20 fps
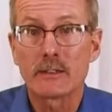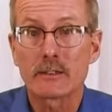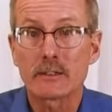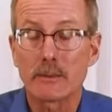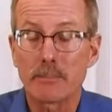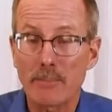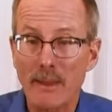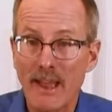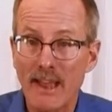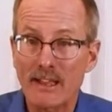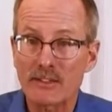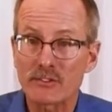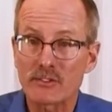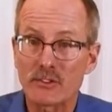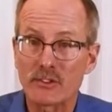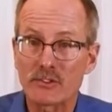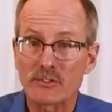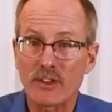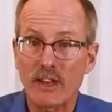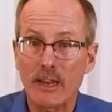to
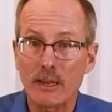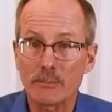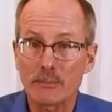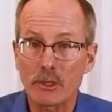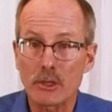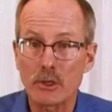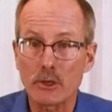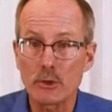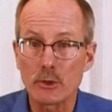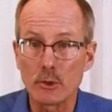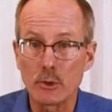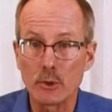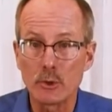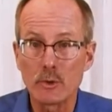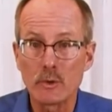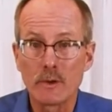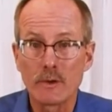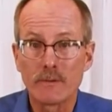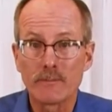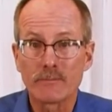pass the same
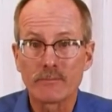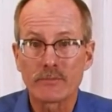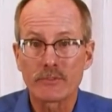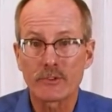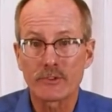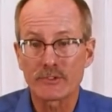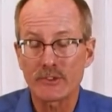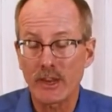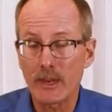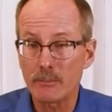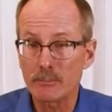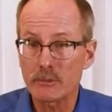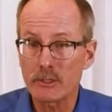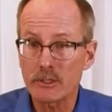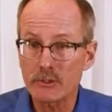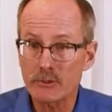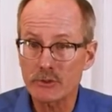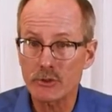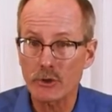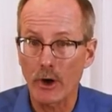Q, the same
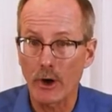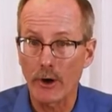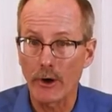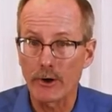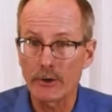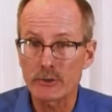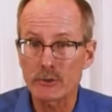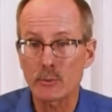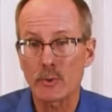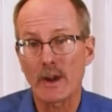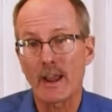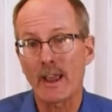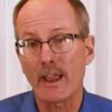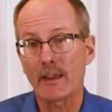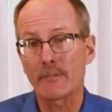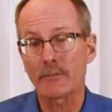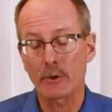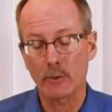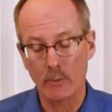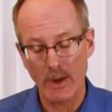discharge when I
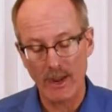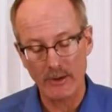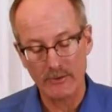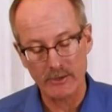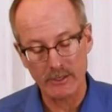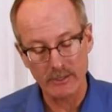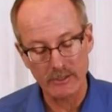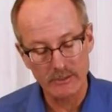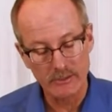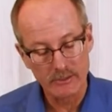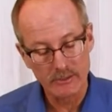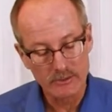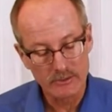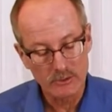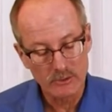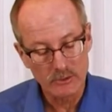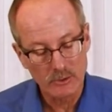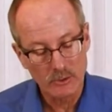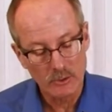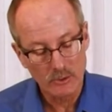have a rounded
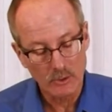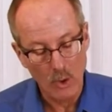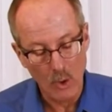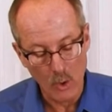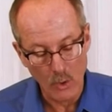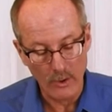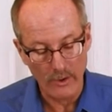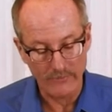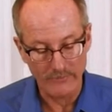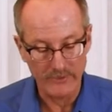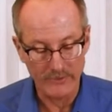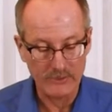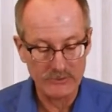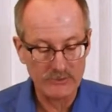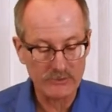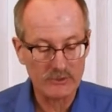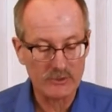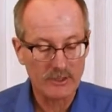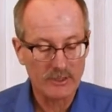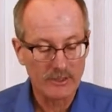
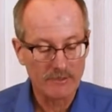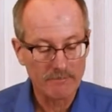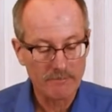orifice.